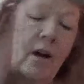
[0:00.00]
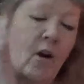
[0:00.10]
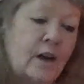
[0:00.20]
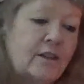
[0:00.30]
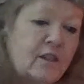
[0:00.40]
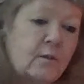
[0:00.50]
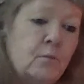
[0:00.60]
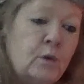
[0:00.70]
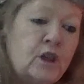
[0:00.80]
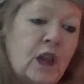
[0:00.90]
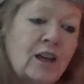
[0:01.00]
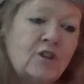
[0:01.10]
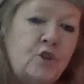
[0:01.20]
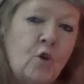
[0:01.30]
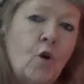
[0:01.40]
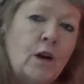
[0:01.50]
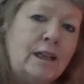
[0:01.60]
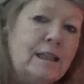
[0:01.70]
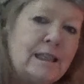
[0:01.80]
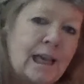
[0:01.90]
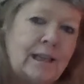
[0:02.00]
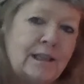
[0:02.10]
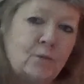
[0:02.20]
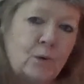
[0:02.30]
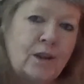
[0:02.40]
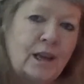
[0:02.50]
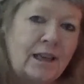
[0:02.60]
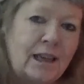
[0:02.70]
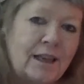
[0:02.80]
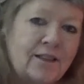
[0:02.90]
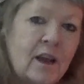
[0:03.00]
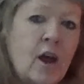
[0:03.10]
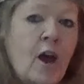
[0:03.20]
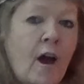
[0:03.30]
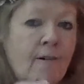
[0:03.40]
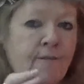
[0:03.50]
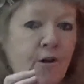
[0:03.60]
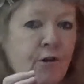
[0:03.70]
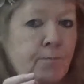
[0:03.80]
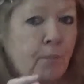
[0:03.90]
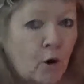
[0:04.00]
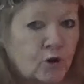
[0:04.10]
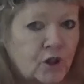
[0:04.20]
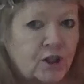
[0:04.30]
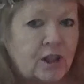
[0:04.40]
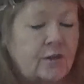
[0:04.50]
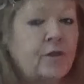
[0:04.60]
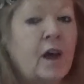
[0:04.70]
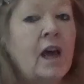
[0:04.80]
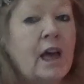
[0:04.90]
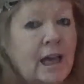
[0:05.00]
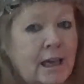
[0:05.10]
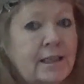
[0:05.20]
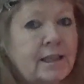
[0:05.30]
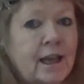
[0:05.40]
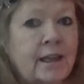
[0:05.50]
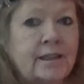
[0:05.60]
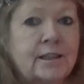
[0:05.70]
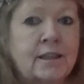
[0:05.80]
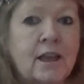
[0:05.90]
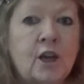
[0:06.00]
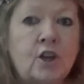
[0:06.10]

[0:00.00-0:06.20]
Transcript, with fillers: item which has your intent within it, a very positive intent.